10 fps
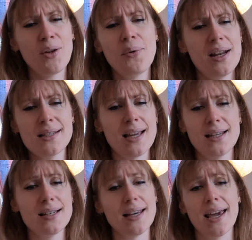when it's day
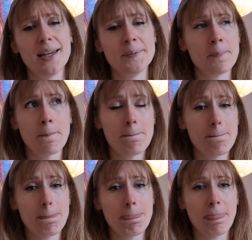to day
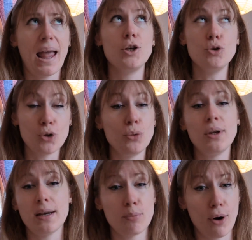and you don't
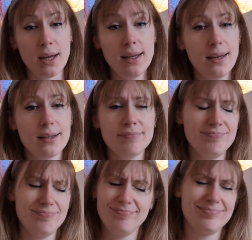get a break,
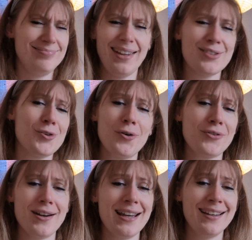it's not
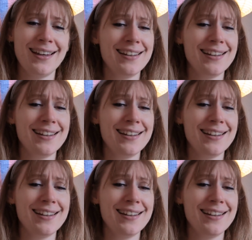funny.